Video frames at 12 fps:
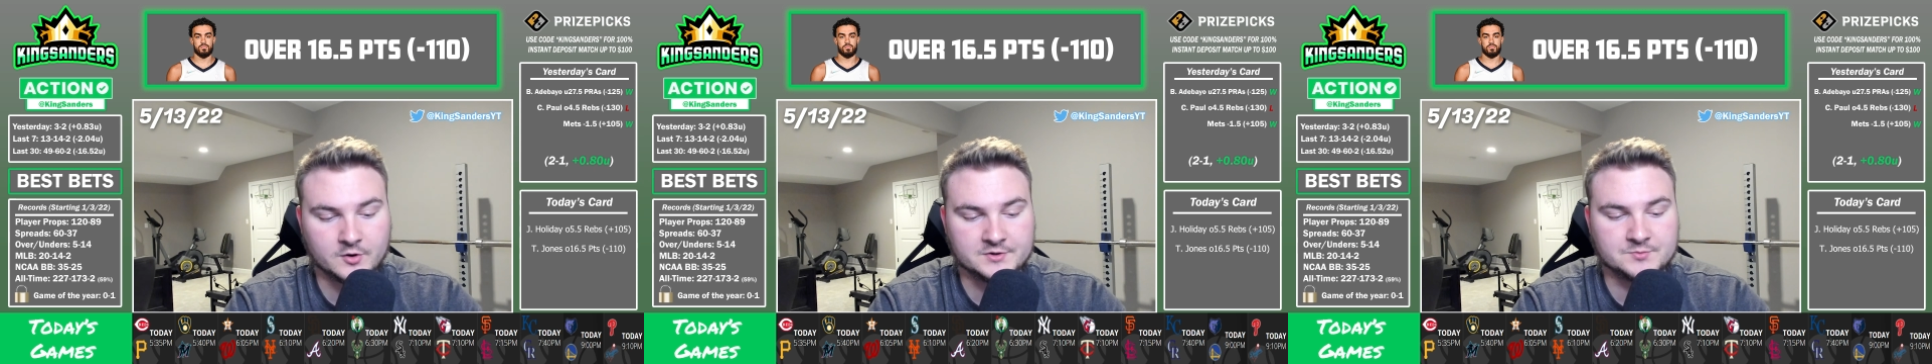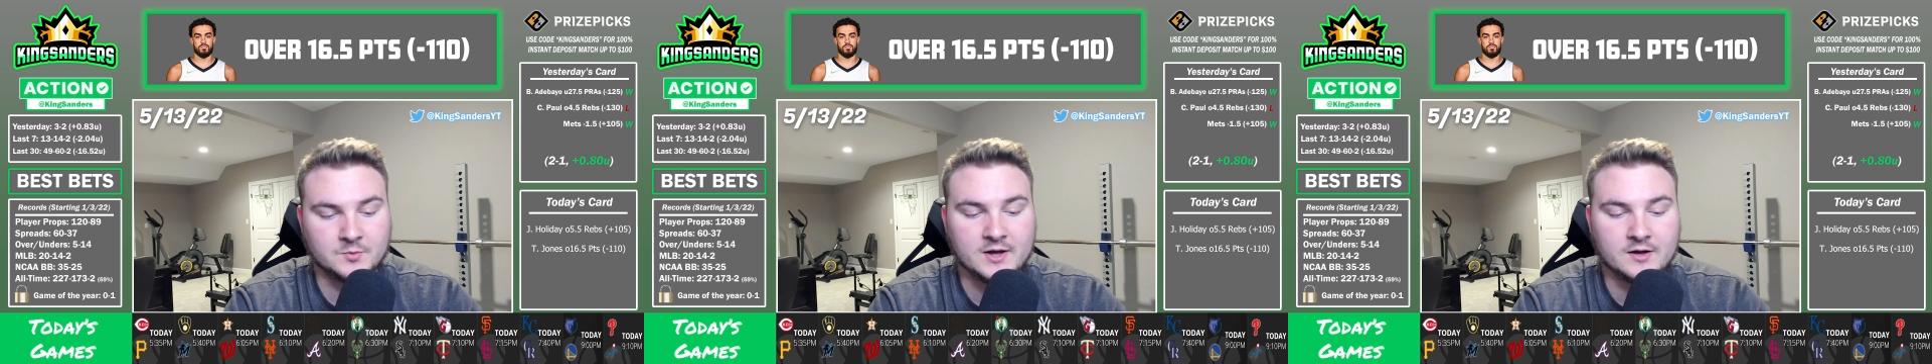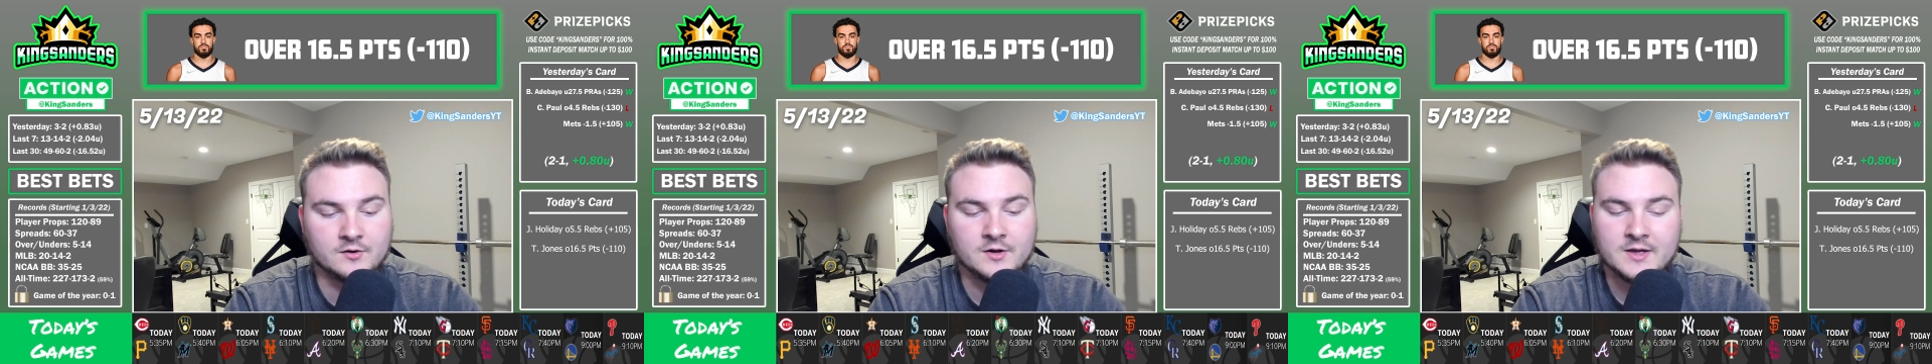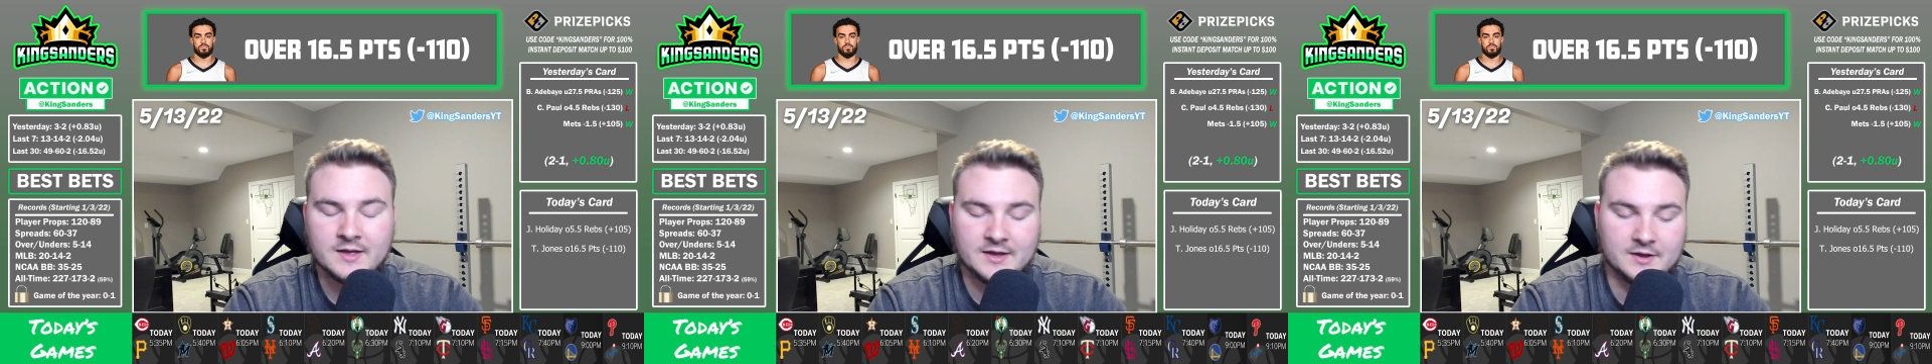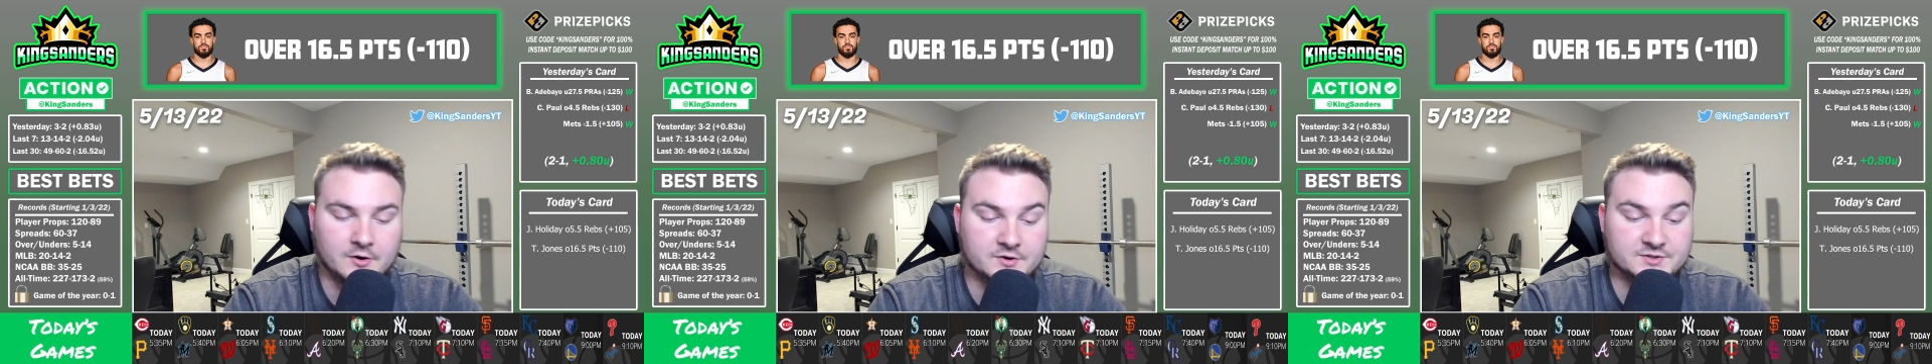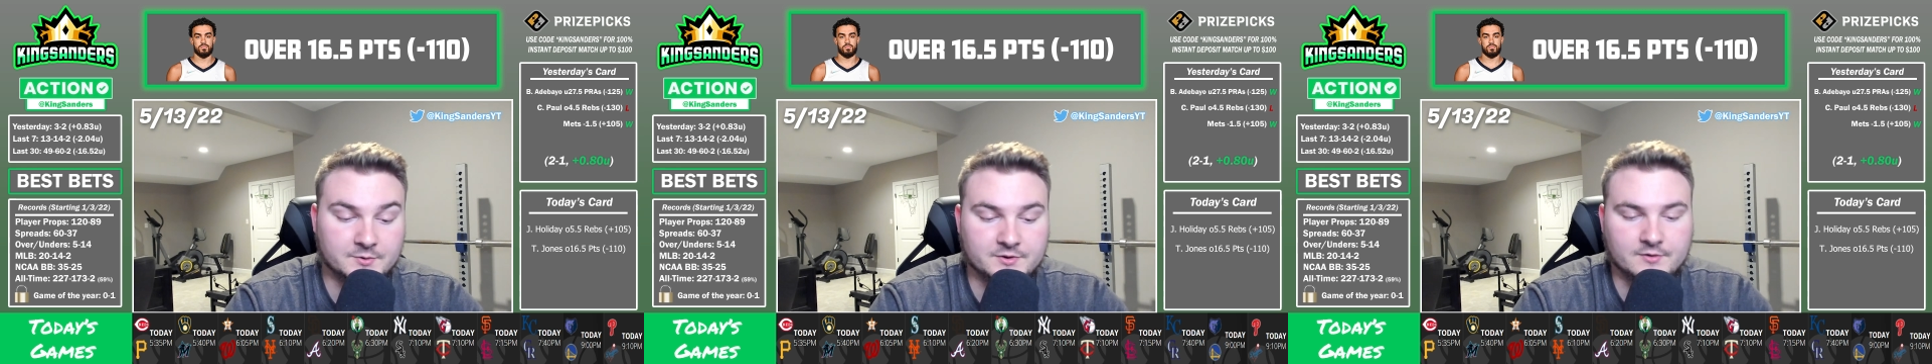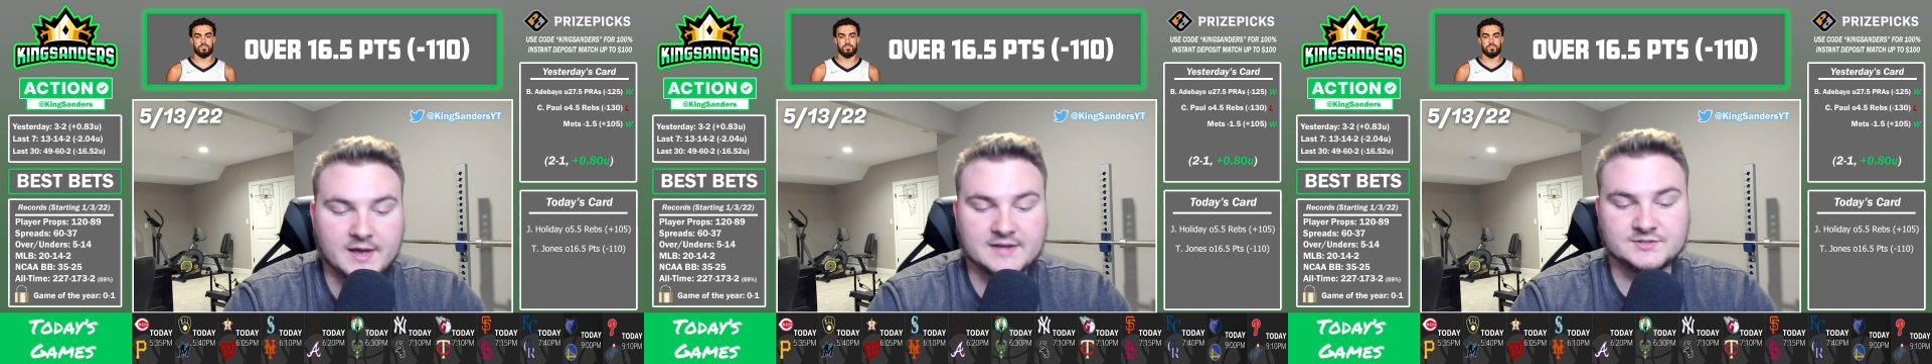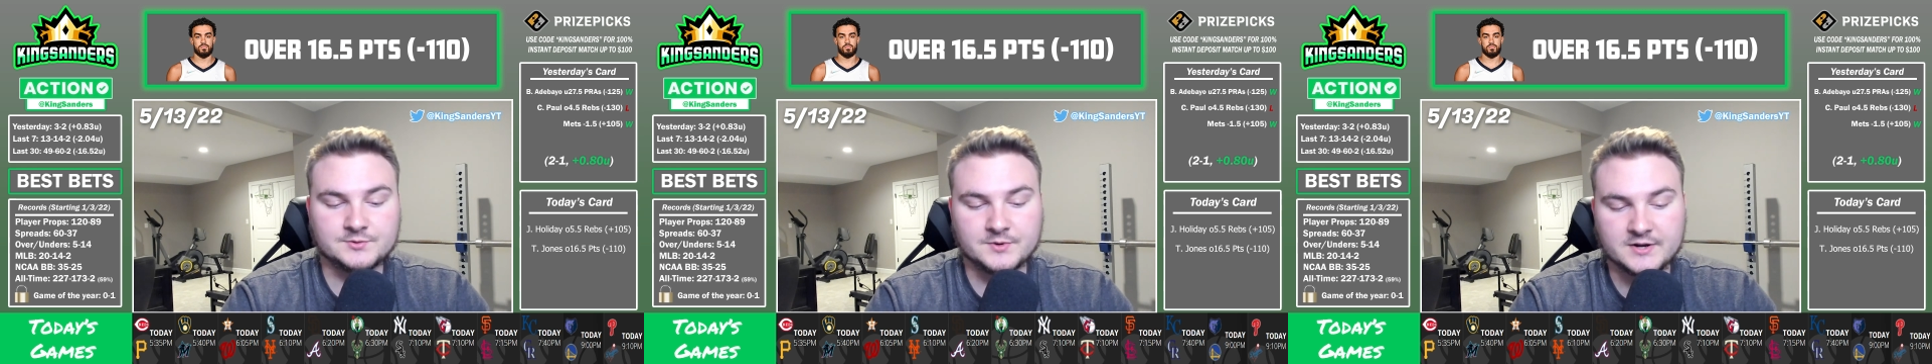as well. And also in the
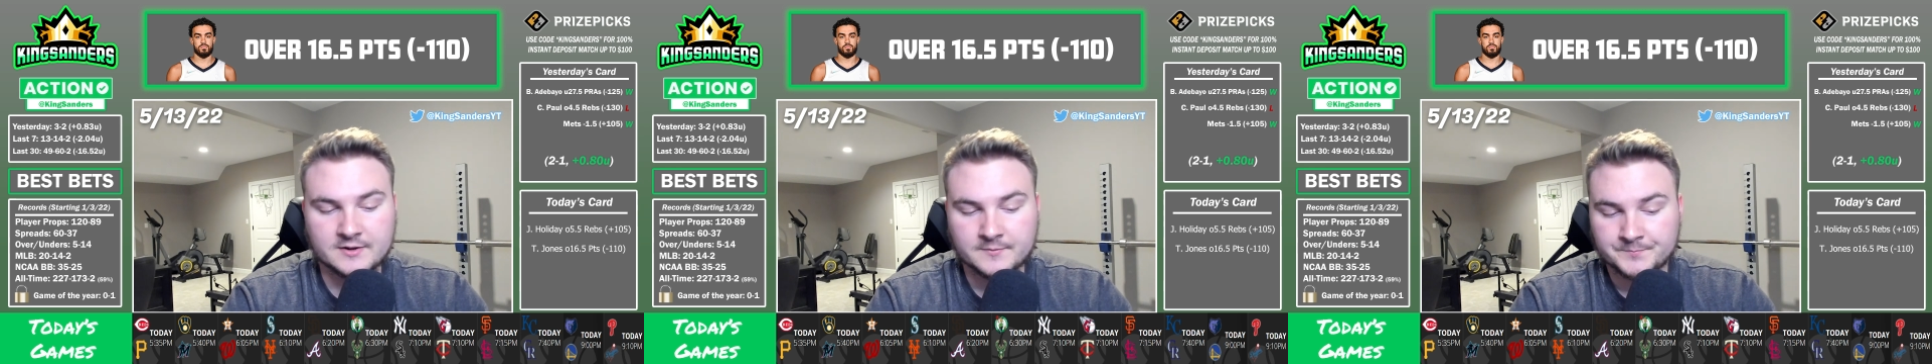last three,